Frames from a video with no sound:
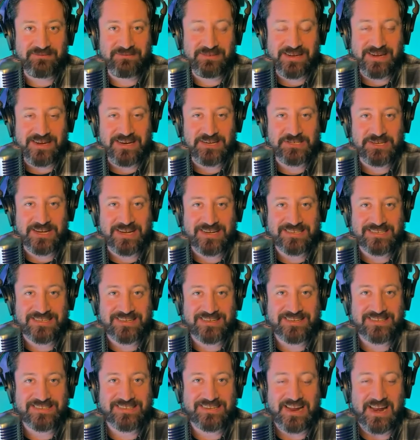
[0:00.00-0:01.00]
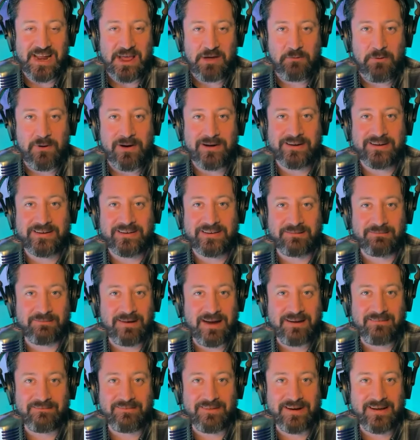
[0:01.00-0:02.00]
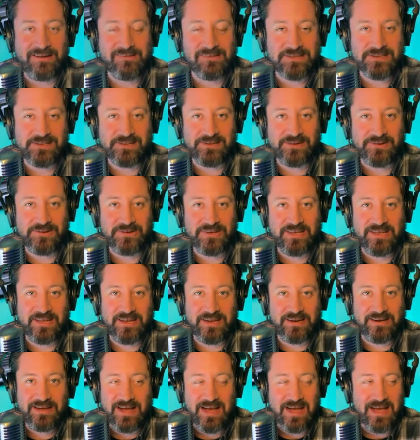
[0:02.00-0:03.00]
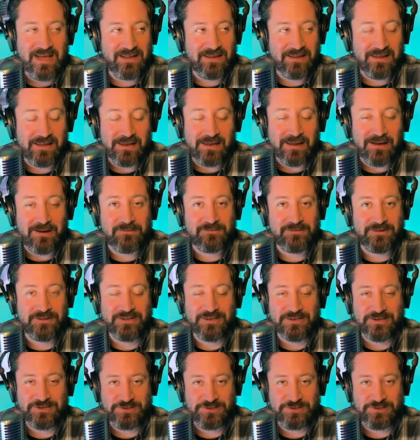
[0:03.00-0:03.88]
VHSs, that I wanted to rent when I was a little kid. I loved this